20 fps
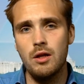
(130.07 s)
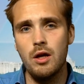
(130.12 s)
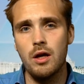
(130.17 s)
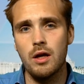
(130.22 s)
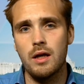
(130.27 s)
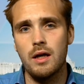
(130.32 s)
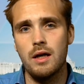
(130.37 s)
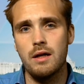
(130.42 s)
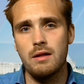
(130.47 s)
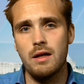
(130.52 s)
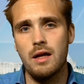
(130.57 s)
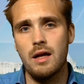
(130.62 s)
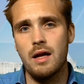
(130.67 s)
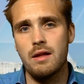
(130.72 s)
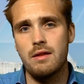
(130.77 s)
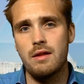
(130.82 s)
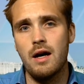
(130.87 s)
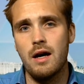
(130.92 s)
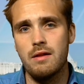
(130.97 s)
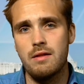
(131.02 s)
look,
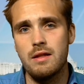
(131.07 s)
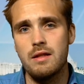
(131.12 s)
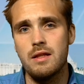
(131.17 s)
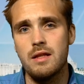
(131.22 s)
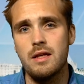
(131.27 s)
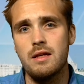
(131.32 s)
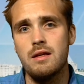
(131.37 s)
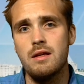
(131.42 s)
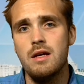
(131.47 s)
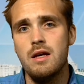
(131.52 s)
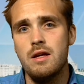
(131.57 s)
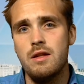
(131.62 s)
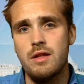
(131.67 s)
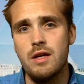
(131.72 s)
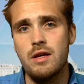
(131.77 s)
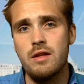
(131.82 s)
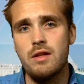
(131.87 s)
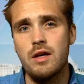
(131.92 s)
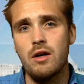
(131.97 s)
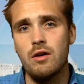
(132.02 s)
I think
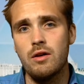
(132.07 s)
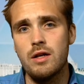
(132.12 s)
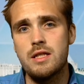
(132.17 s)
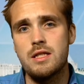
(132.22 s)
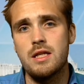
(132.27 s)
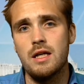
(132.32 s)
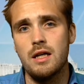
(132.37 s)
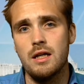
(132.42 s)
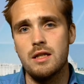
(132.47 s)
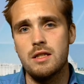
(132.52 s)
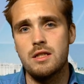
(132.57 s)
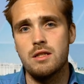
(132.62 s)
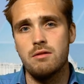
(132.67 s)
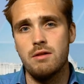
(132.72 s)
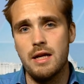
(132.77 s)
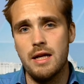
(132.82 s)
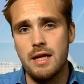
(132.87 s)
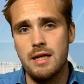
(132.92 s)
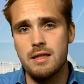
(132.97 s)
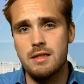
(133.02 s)
the honest
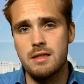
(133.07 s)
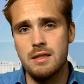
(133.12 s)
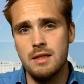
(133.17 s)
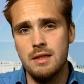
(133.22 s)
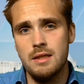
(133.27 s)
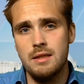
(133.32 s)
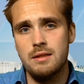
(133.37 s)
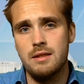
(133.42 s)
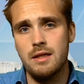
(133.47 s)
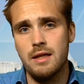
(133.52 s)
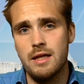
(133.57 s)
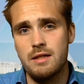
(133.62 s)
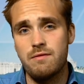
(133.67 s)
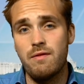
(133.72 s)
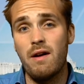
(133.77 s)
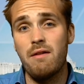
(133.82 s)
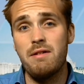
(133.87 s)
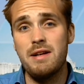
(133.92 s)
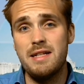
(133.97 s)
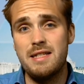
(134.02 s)
answer is that it's
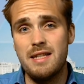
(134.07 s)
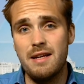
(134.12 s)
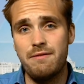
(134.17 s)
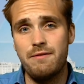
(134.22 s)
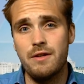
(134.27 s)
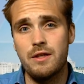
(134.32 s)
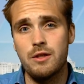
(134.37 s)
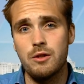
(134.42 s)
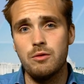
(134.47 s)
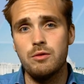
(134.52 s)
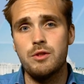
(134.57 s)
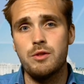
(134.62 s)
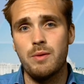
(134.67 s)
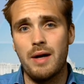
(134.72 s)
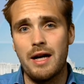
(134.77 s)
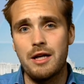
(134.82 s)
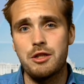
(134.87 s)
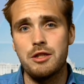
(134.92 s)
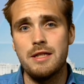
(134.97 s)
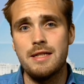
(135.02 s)
very difficult to
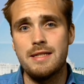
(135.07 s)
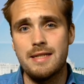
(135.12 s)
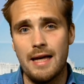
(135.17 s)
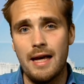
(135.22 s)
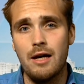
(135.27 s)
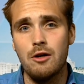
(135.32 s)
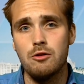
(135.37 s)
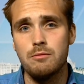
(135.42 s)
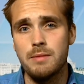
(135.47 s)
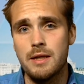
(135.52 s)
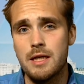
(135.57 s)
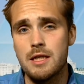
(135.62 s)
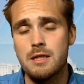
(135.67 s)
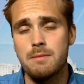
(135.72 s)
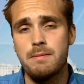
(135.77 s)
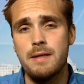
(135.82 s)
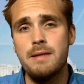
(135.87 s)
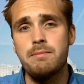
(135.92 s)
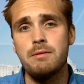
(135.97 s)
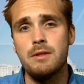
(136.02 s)
actually tell, because the
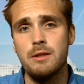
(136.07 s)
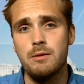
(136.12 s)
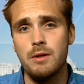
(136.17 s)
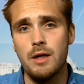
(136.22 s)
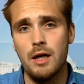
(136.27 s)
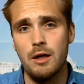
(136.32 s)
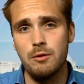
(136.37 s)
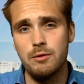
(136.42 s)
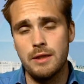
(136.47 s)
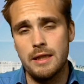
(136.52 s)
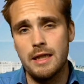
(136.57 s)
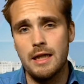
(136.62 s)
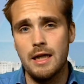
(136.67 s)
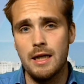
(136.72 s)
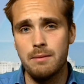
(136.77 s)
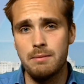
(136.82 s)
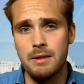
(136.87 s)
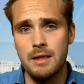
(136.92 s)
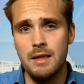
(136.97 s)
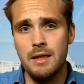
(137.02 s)
people who are holding it
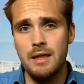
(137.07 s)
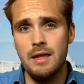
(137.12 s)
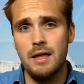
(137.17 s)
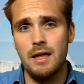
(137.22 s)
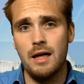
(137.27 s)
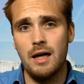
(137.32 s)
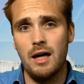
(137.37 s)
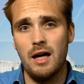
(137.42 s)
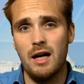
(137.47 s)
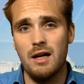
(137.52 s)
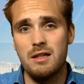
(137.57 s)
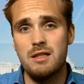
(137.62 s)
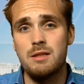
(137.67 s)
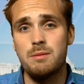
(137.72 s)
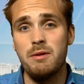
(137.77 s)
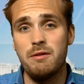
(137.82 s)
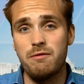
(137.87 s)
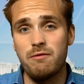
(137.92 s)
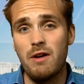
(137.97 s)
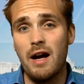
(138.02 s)
up are, to
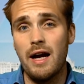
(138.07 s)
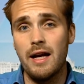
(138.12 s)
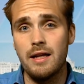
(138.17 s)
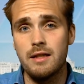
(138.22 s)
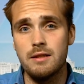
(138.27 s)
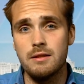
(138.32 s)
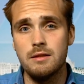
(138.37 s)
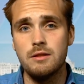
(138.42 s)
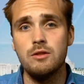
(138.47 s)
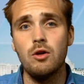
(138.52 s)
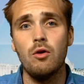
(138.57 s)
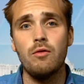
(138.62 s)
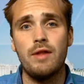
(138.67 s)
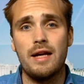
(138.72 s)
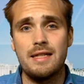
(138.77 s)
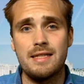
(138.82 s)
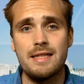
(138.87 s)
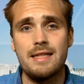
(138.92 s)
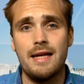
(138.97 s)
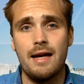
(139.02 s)
be frank, not
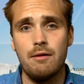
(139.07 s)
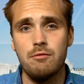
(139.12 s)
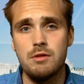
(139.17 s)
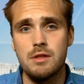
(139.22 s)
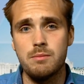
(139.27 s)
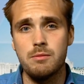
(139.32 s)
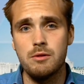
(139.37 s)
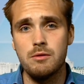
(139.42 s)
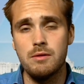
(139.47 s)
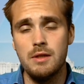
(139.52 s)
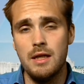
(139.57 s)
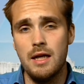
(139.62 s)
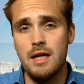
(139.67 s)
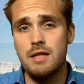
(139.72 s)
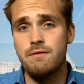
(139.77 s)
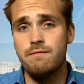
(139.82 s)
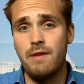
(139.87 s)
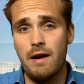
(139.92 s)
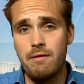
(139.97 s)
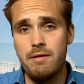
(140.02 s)
that accountable.
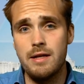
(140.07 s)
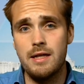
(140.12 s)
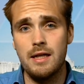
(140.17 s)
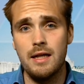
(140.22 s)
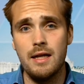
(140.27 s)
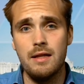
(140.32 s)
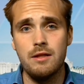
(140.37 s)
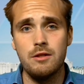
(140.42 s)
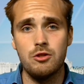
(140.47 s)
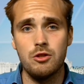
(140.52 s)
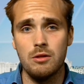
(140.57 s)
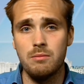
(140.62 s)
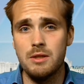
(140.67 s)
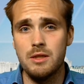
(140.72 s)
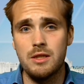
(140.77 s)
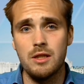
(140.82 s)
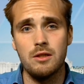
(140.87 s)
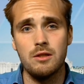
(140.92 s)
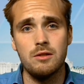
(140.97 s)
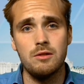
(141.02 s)
It's very clear that John
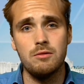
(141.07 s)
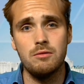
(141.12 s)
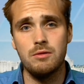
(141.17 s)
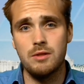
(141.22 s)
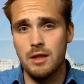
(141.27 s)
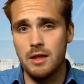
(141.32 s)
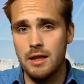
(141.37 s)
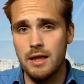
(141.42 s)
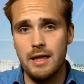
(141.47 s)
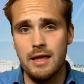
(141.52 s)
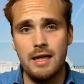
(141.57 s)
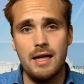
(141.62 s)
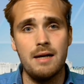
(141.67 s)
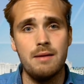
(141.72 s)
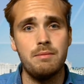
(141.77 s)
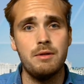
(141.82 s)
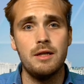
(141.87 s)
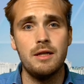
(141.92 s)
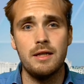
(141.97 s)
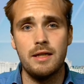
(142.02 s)
McDonnell, Diane
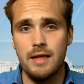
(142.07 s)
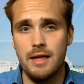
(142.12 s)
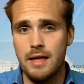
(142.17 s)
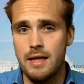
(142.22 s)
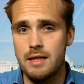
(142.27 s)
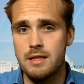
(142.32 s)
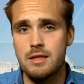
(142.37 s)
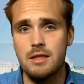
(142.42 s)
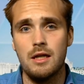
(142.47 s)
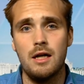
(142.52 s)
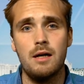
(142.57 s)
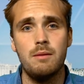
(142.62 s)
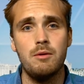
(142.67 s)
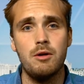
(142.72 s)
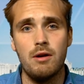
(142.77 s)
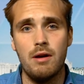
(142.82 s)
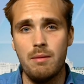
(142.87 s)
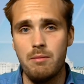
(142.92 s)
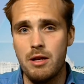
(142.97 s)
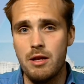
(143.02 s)
Abbott, Keir
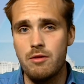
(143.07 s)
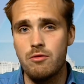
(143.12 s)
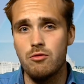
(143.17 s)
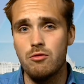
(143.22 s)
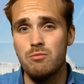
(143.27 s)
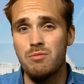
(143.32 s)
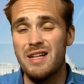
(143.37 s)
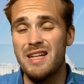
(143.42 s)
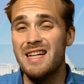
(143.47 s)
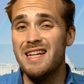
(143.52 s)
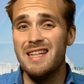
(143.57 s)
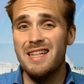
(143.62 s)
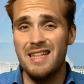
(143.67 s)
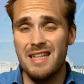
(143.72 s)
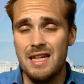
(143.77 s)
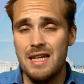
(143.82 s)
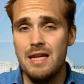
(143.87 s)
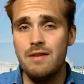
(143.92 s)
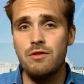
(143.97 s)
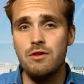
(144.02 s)
Starmer, Emily Thornberry,
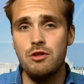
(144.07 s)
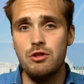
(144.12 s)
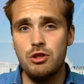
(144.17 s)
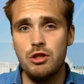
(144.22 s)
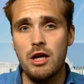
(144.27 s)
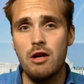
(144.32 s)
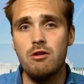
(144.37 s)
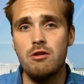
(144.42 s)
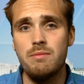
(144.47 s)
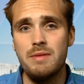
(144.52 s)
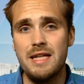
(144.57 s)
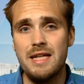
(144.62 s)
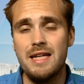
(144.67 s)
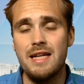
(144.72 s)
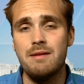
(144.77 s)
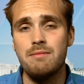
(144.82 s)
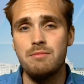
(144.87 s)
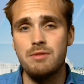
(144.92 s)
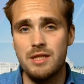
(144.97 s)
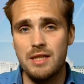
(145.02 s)
even Jeremy
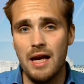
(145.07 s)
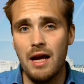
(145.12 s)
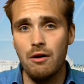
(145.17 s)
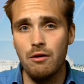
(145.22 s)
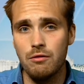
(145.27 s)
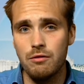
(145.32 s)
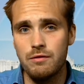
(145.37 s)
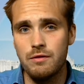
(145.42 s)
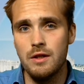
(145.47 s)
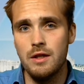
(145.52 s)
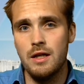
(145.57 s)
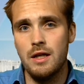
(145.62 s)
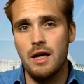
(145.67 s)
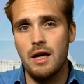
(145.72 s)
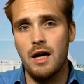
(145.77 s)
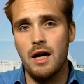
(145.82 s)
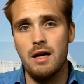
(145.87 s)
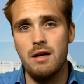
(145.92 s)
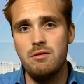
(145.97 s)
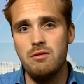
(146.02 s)
himself,
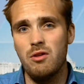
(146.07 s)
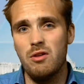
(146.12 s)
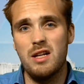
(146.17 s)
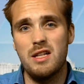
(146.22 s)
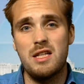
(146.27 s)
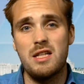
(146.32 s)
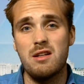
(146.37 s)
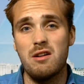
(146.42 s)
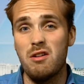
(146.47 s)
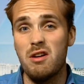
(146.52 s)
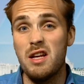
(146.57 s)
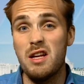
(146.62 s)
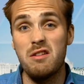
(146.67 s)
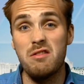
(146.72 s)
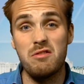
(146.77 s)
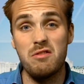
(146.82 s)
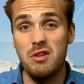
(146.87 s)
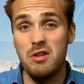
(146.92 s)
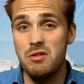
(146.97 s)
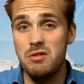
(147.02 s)
not necessarily an
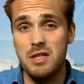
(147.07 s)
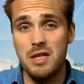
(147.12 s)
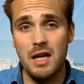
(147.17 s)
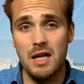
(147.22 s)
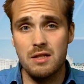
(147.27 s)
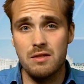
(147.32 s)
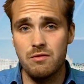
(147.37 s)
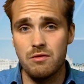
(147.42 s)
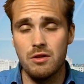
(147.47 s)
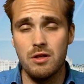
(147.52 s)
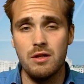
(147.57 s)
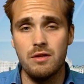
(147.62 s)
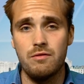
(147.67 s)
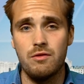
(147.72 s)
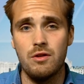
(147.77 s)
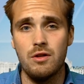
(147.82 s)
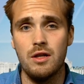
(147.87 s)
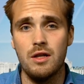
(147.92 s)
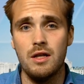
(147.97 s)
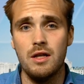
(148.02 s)
enthusiast for
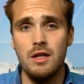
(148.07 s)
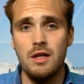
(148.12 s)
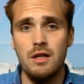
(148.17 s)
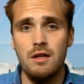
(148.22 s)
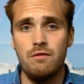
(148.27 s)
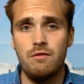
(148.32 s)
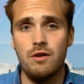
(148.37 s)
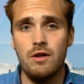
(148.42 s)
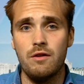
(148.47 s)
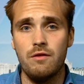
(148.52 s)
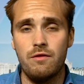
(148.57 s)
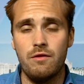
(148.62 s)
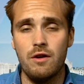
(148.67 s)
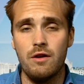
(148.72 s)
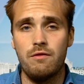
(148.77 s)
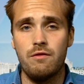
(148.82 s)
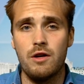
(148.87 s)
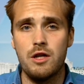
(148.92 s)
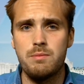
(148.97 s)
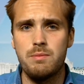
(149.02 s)
a
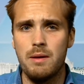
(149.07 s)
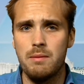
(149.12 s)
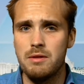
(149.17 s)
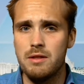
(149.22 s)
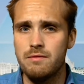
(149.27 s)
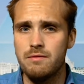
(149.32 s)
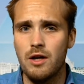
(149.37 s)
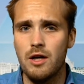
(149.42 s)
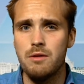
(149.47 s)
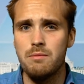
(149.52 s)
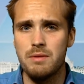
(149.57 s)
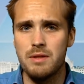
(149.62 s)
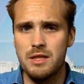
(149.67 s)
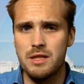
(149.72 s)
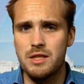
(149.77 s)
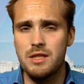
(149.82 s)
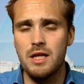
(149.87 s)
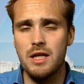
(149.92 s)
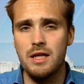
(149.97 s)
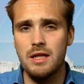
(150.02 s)
fresh public vote, but
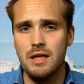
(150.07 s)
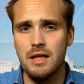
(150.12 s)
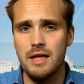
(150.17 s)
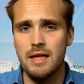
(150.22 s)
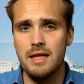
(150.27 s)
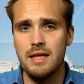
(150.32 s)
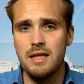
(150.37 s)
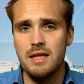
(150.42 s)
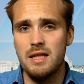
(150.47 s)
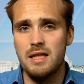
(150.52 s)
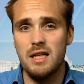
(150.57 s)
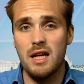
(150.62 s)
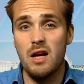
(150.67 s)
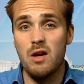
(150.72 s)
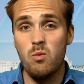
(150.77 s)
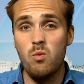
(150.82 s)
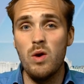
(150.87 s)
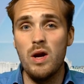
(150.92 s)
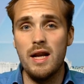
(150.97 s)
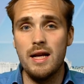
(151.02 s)
certainly
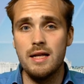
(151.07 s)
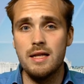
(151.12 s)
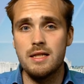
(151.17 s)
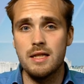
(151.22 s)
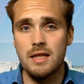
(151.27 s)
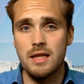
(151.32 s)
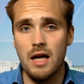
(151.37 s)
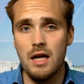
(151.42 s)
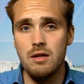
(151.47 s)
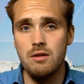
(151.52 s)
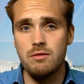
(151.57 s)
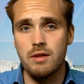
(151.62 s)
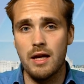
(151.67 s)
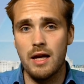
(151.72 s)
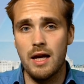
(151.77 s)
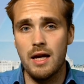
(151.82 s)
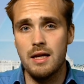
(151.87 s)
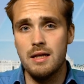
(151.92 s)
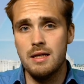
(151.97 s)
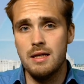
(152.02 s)
willing to go there.